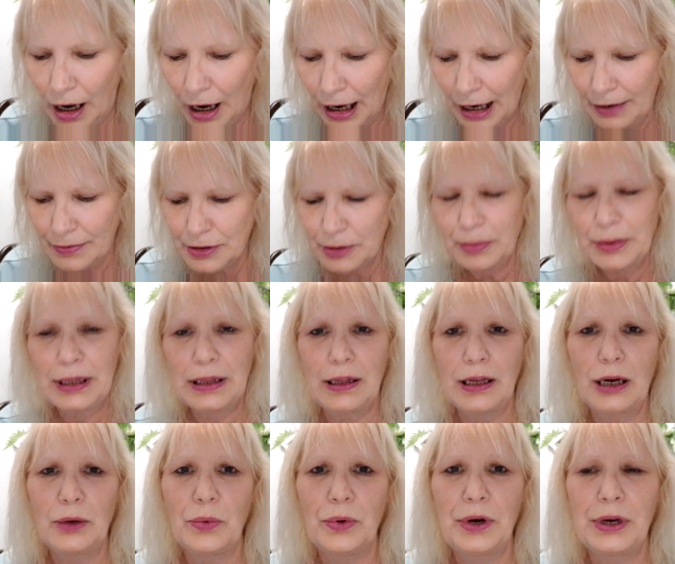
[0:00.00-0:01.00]
I have something that
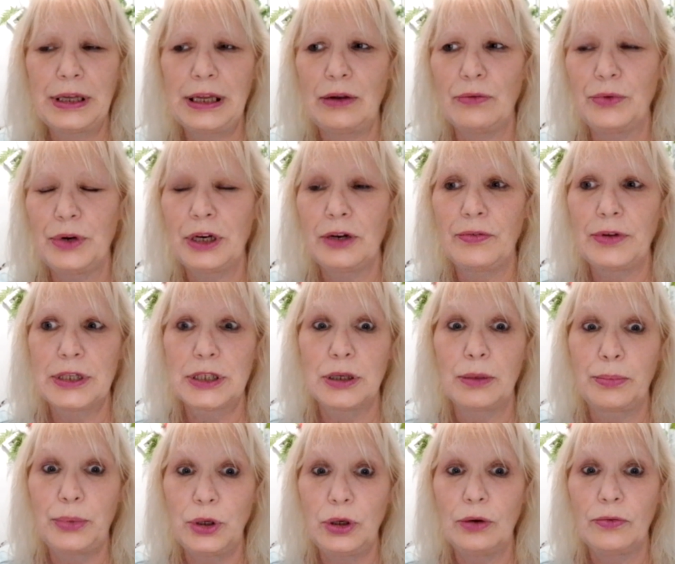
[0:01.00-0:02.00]
I want to get rid of. It's a
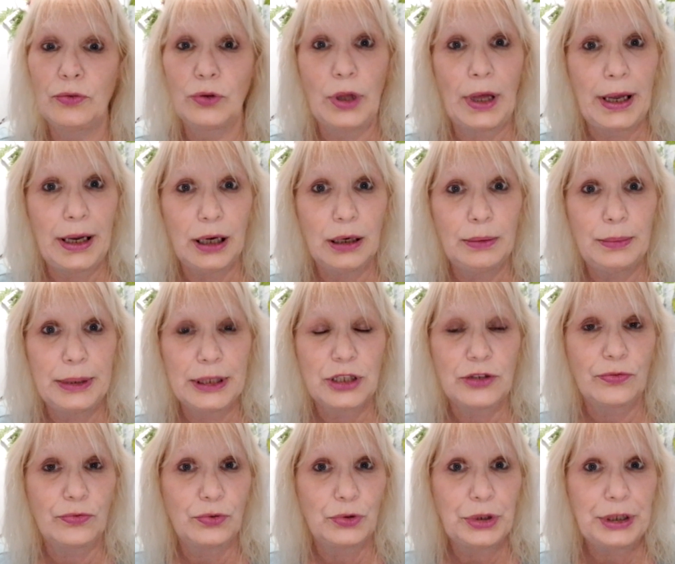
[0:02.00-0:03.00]
beautiful item. It's
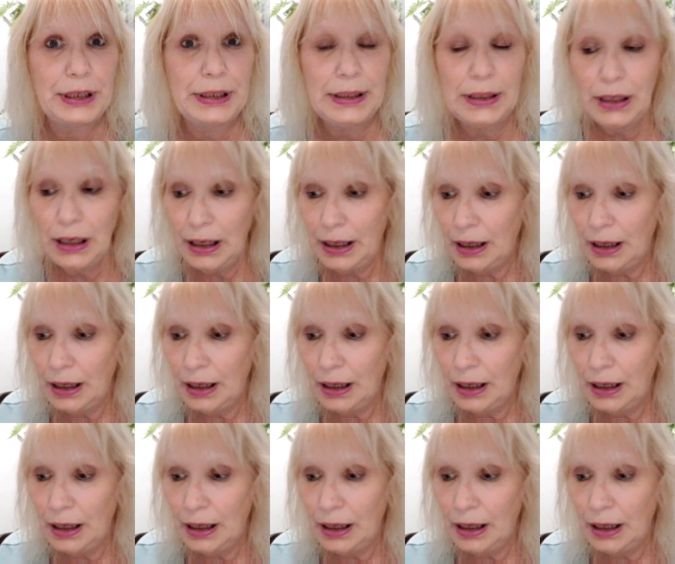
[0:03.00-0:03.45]
free.